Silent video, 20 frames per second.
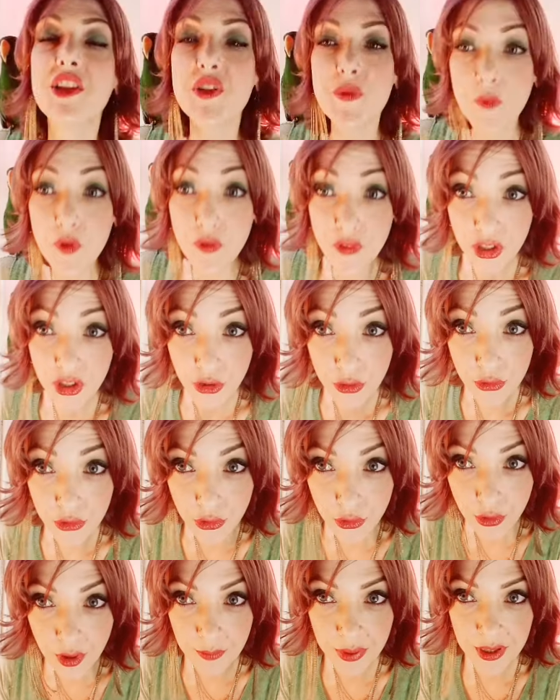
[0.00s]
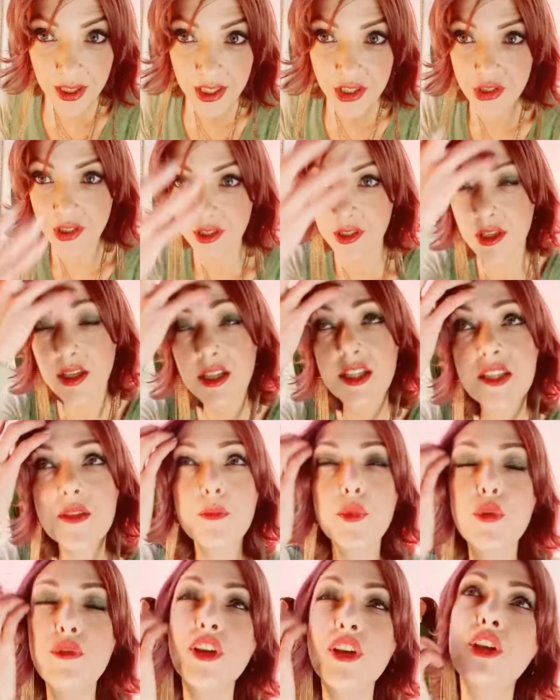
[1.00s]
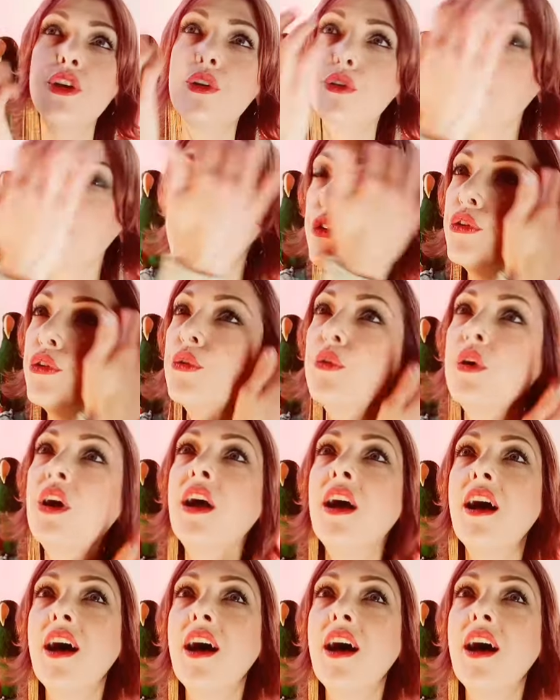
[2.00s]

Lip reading: It's moving you to completion. It's moving you to